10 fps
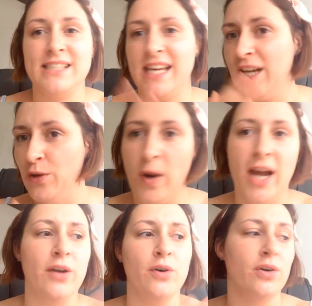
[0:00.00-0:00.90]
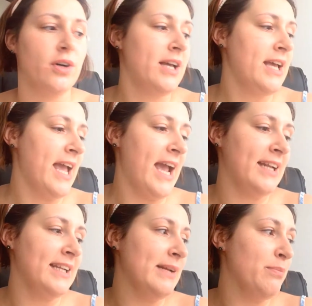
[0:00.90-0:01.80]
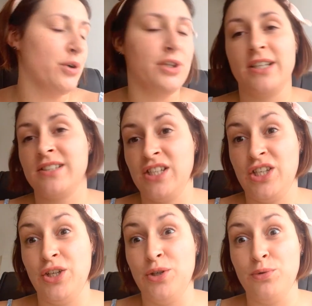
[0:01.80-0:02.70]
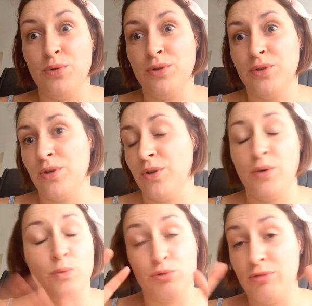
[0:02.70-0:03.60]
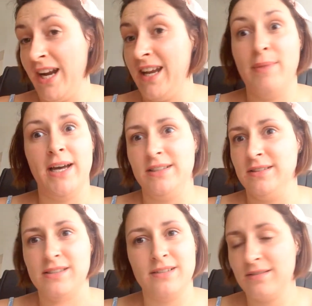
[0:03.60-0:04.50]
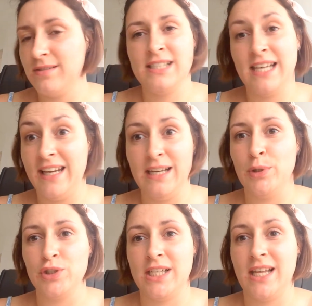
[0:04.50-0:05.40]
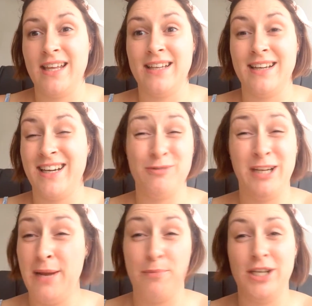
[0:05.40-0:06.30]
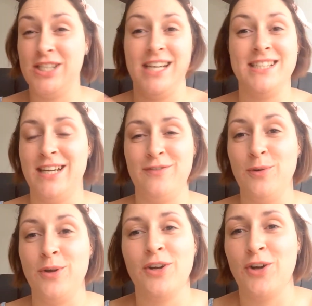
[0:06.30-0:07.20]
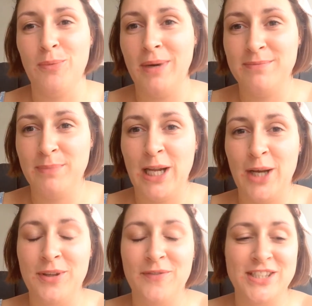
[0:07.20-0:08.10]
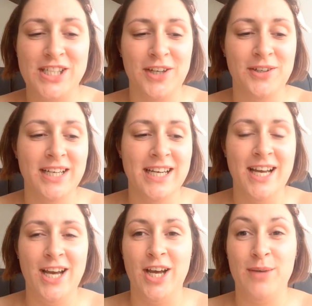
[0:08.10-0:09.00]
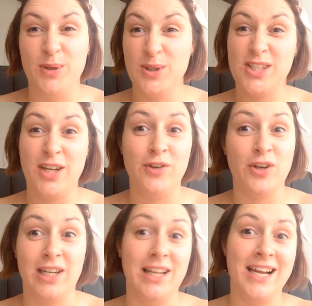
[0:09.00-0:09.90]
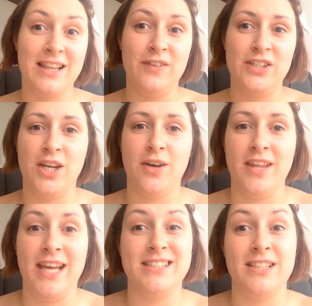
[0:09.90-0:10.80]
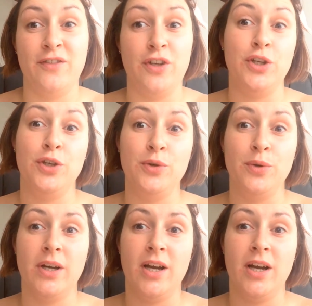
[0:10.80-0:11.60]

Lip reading: take away, or any products that you would recommend to anybody, then I'd really appreciate it if you could comment below in the video. Also, if you could like the video at the end if you